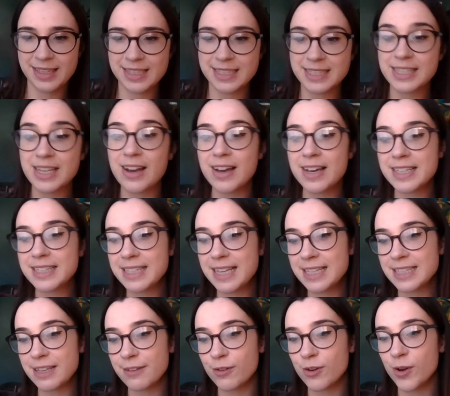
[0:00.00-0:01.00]
Sky
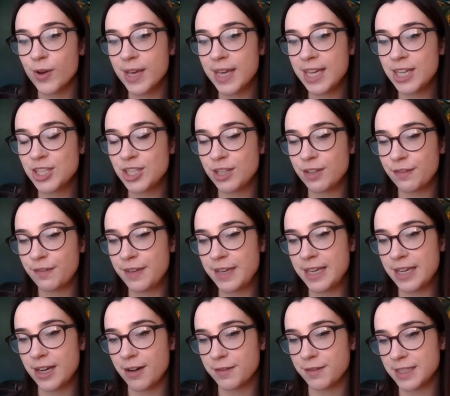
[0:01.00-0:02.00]
says, I've got itchy
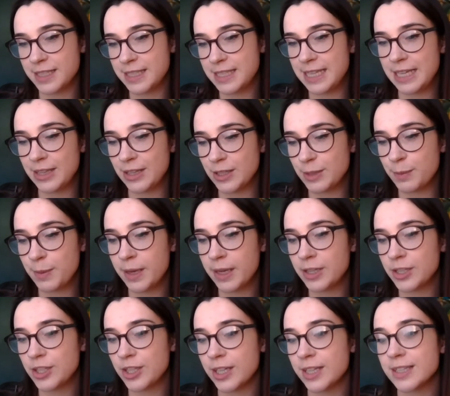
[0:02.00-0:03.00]
feet after seeing those
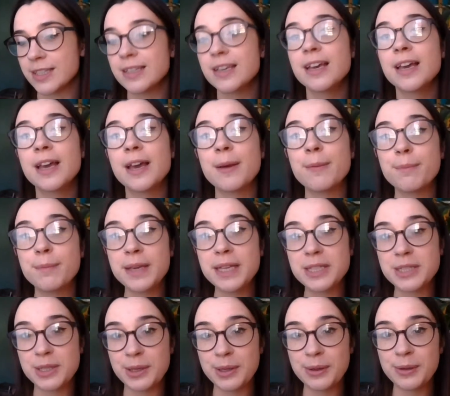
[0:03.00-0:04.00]
pictures. Me
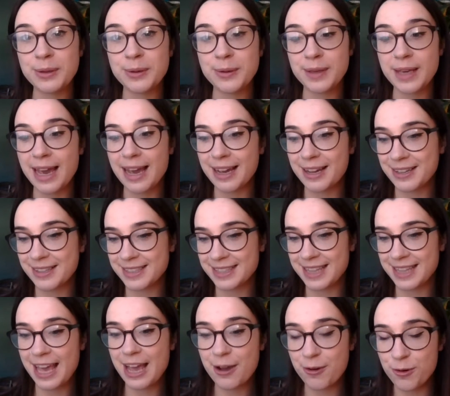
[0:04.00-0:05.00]
too, yeah, because
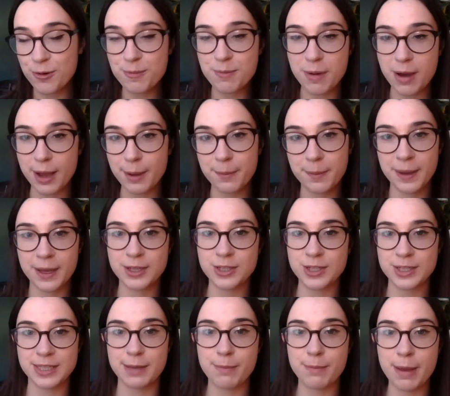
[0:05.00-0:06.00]
they're all my
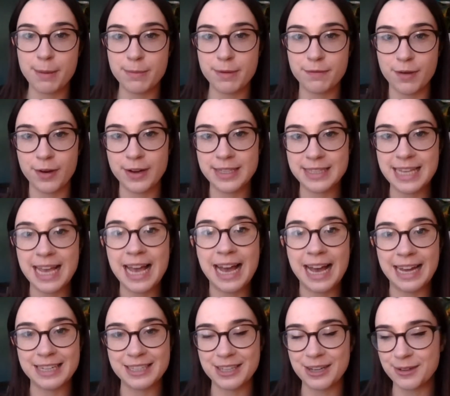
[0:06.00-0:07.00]
pictures. They made me very
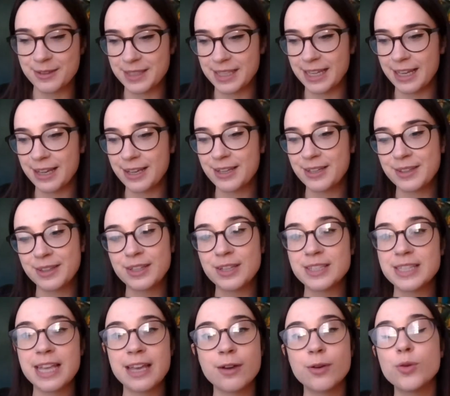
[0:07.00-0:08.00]
sad. I was like,
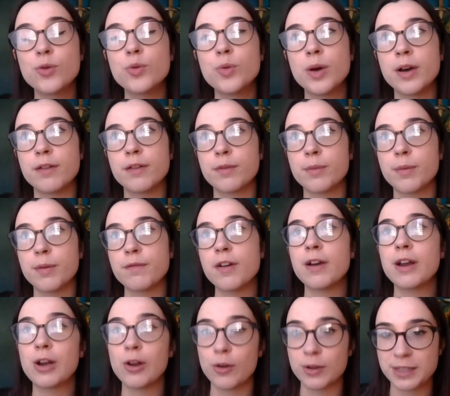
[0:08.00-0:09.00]
because they all were from a
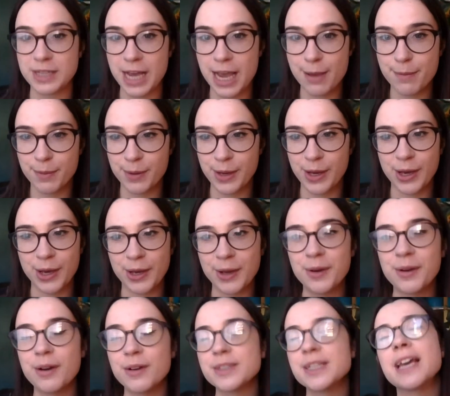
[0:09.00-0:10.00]
very long time
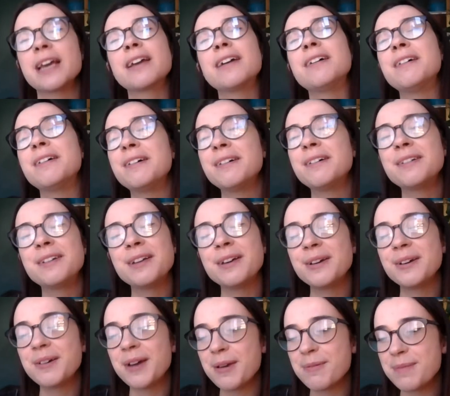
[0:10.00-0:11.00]
ago. I was like, oh
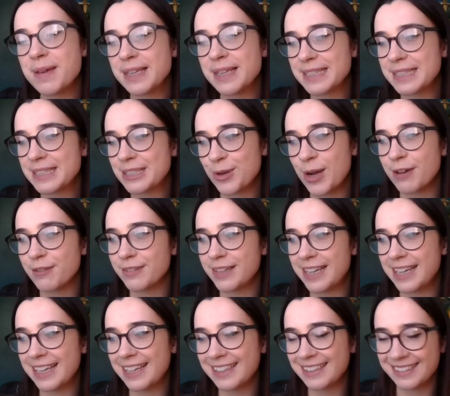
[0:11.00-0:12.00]
no, I miss
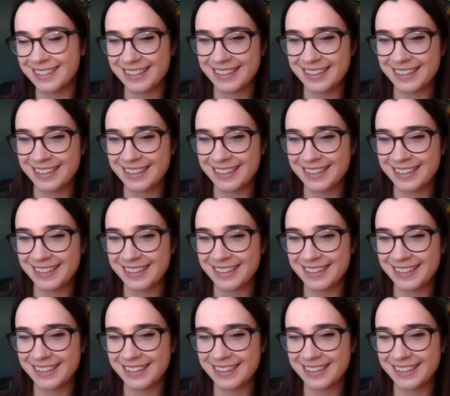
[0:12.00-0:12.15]
travelling.